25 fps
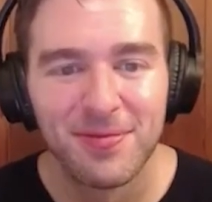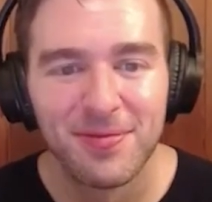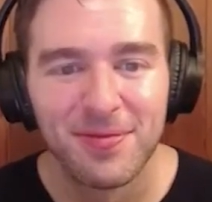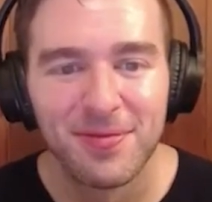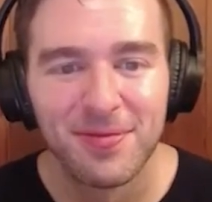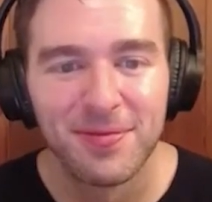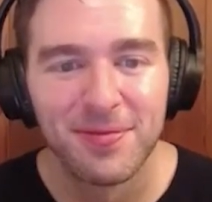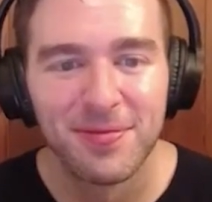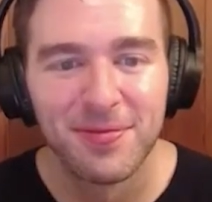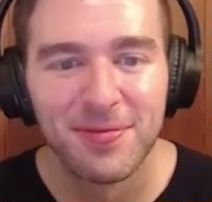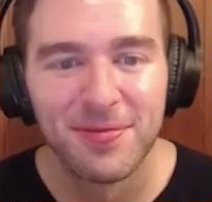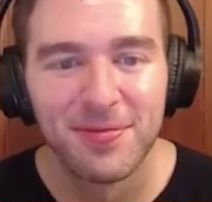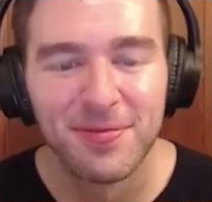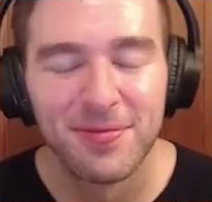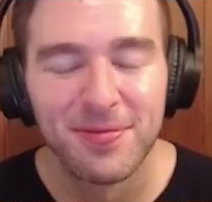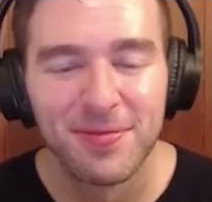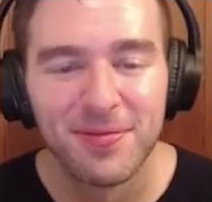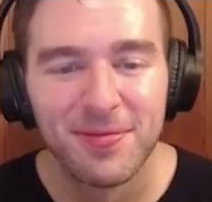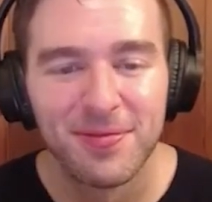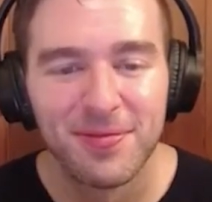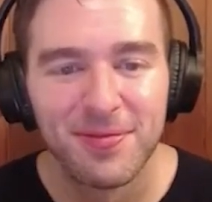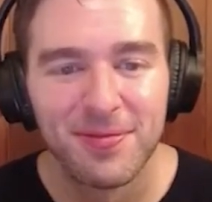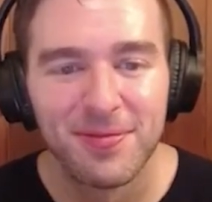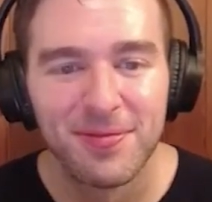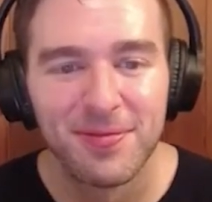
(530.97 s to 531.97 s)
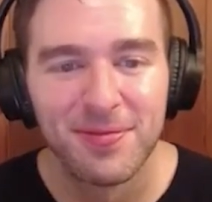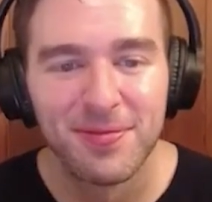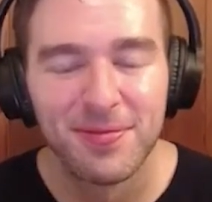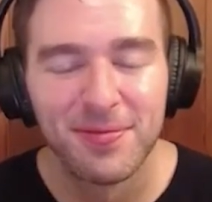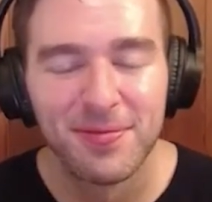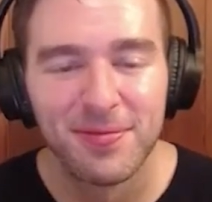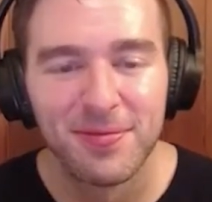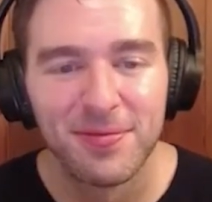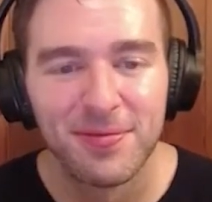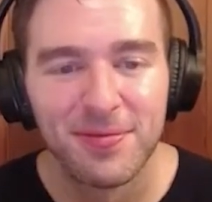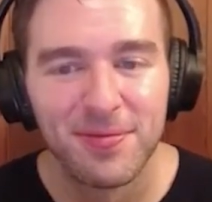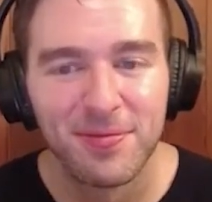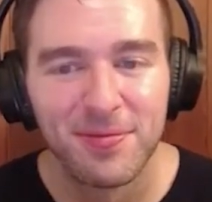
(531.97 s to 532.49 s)

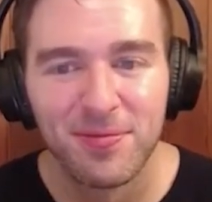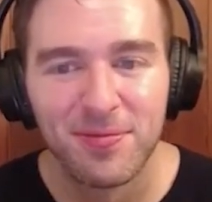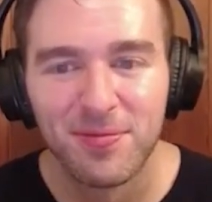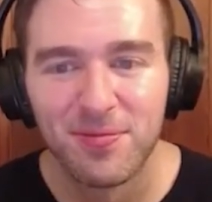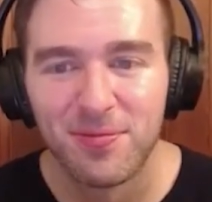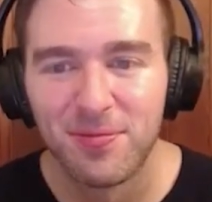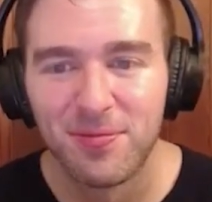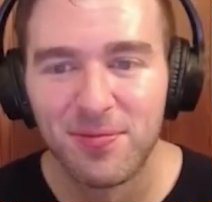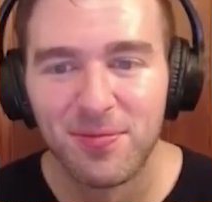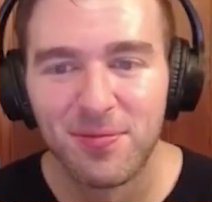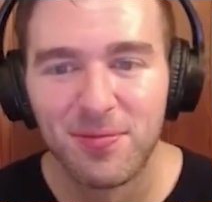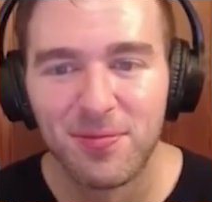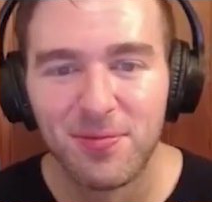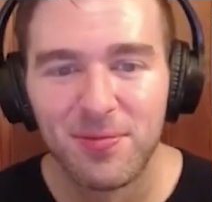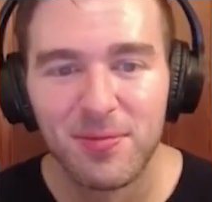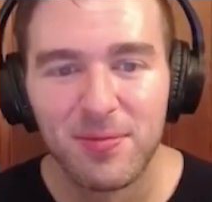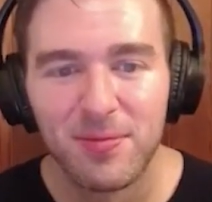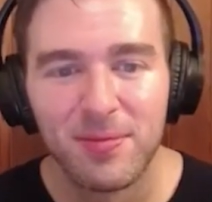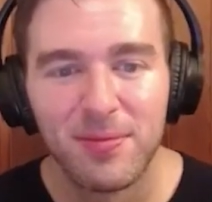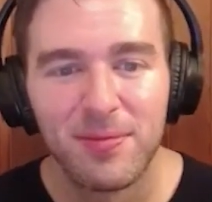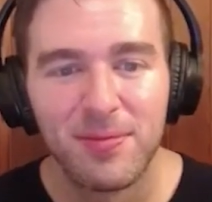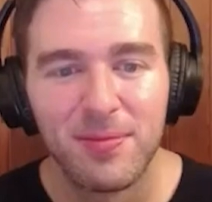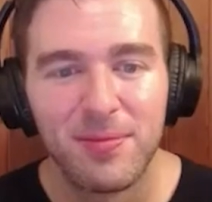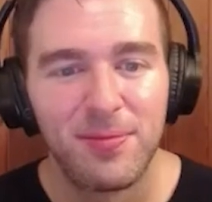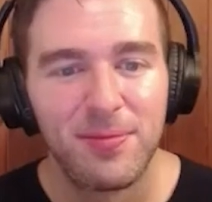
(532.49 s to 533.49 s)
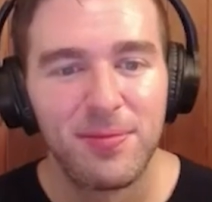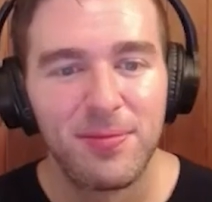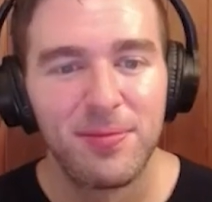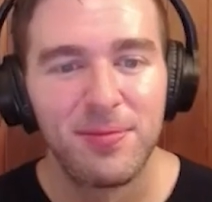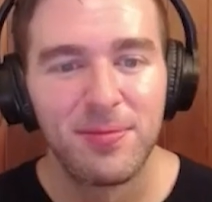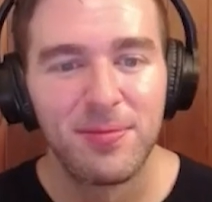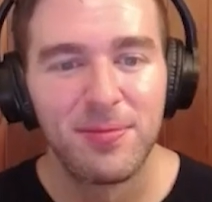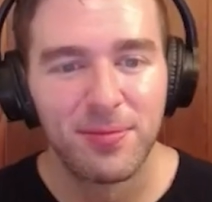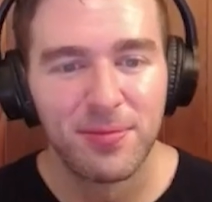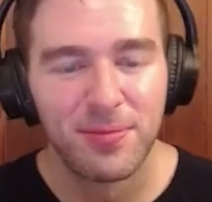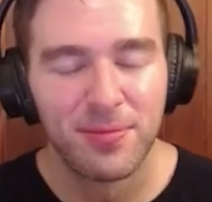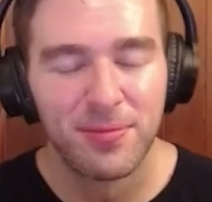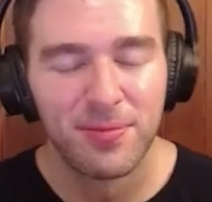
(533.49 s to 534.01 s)

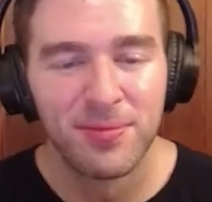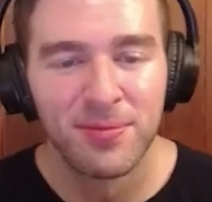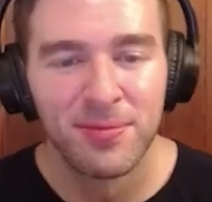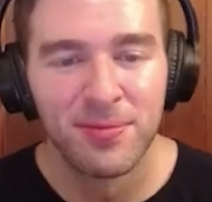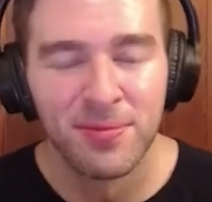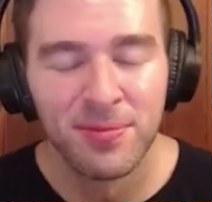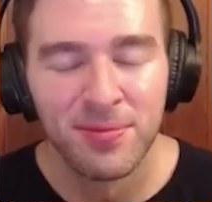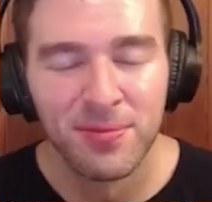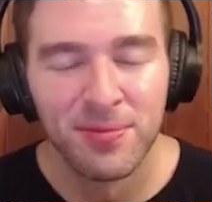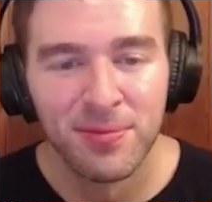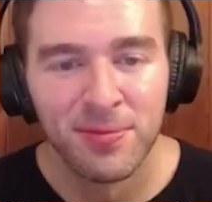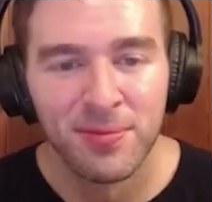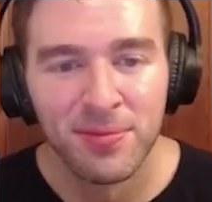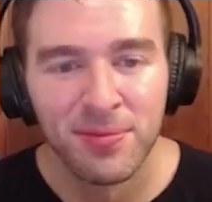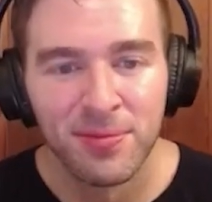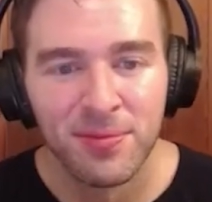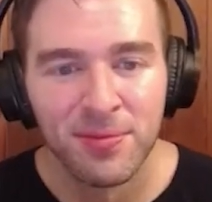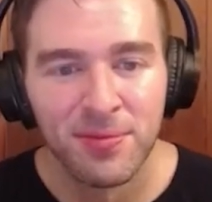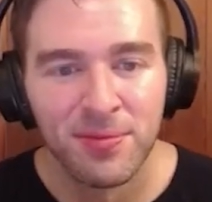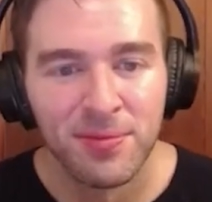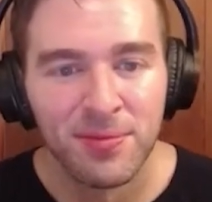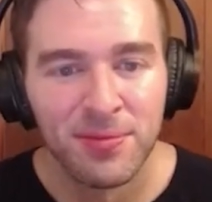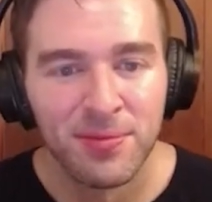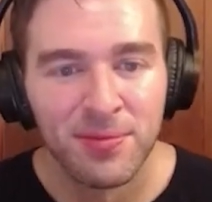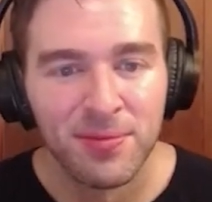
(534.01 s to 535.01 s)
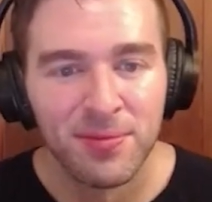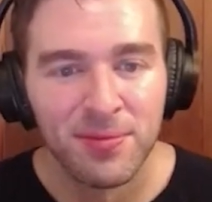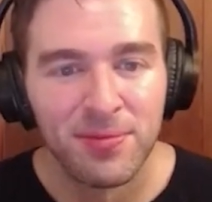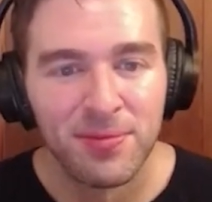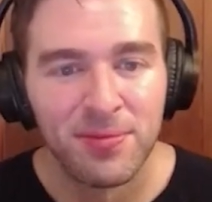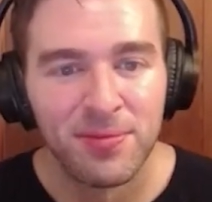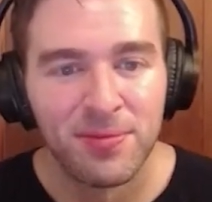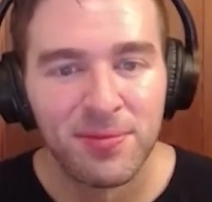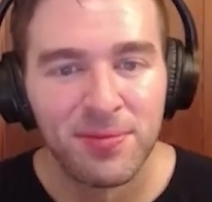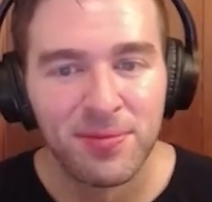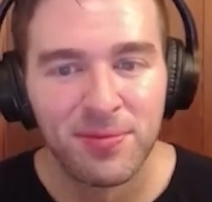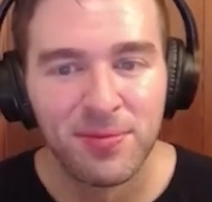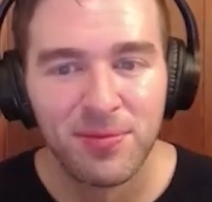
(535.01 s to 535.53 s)

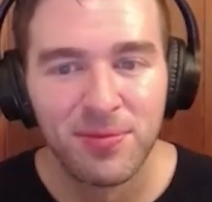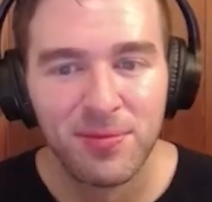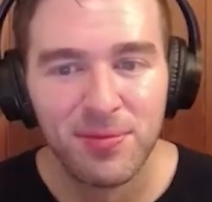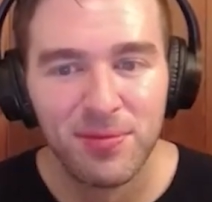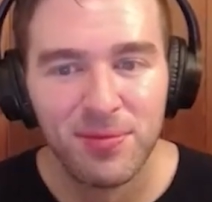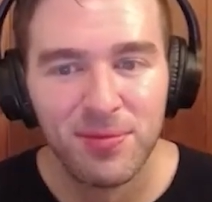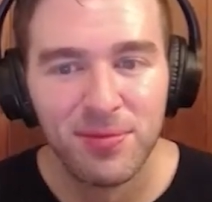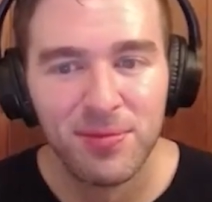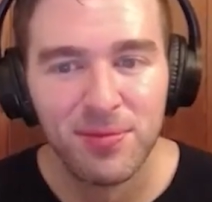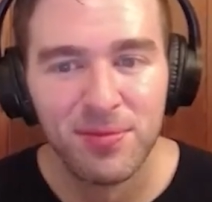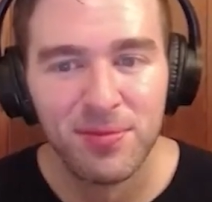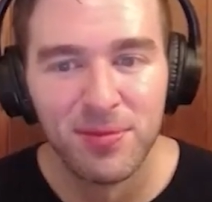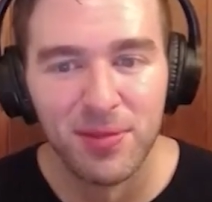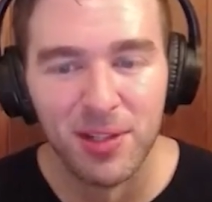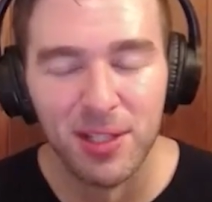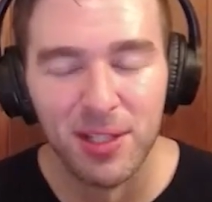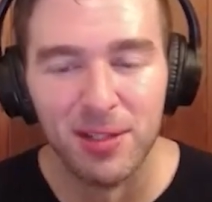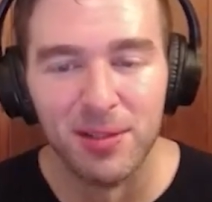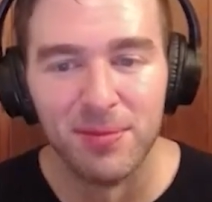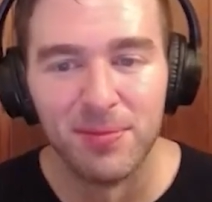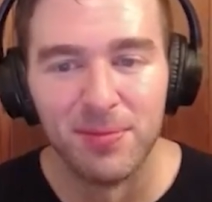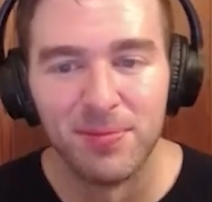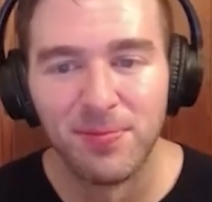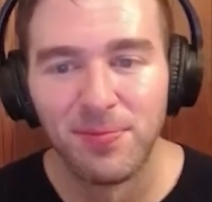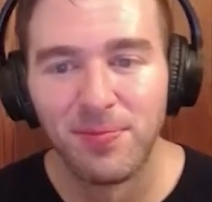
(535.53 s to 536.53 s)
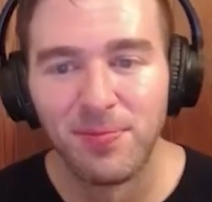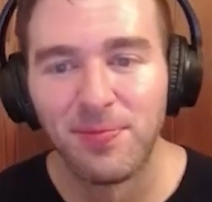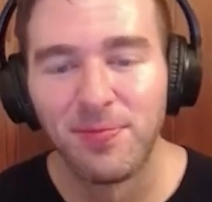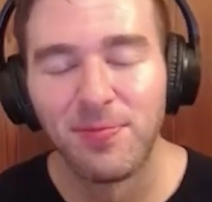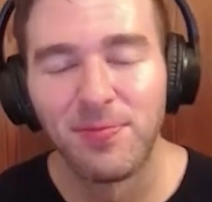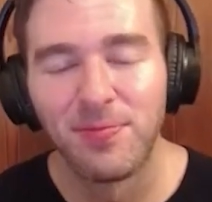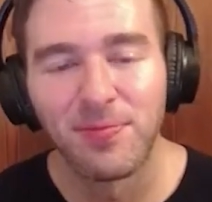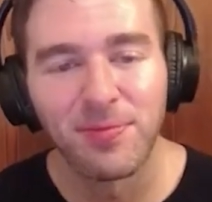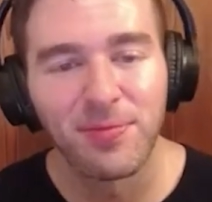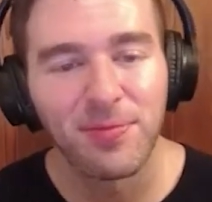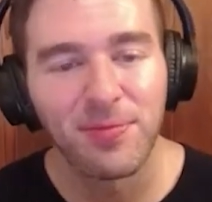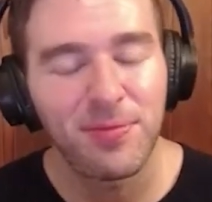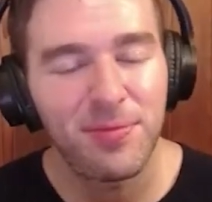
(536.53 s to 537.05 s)

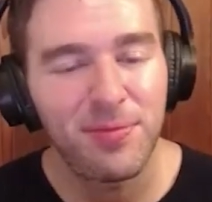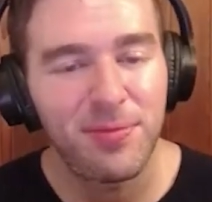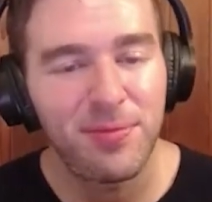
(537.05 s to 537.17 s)
This person isn't speaking.